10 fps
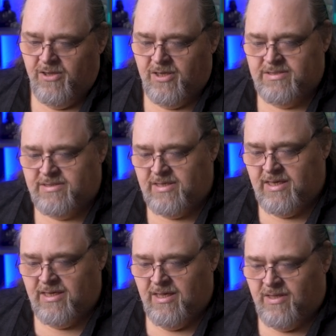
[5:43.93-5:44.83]
Now you can
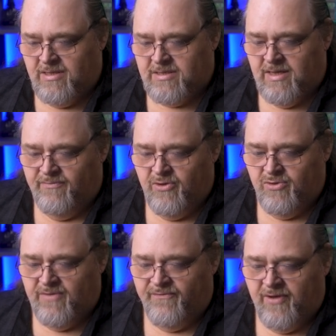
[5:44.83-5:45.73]
see that it's giving
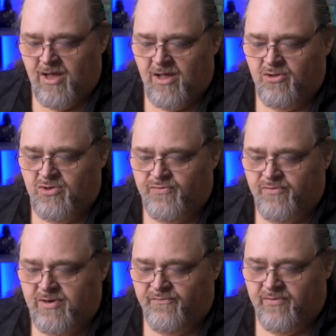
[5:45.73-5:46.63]
you different colors
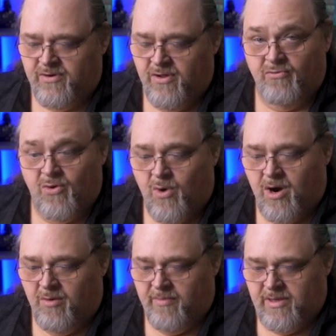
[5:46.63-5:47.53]
for different
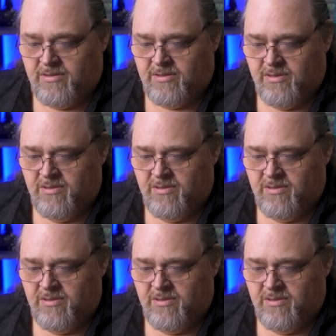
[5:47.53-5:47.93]
requirements.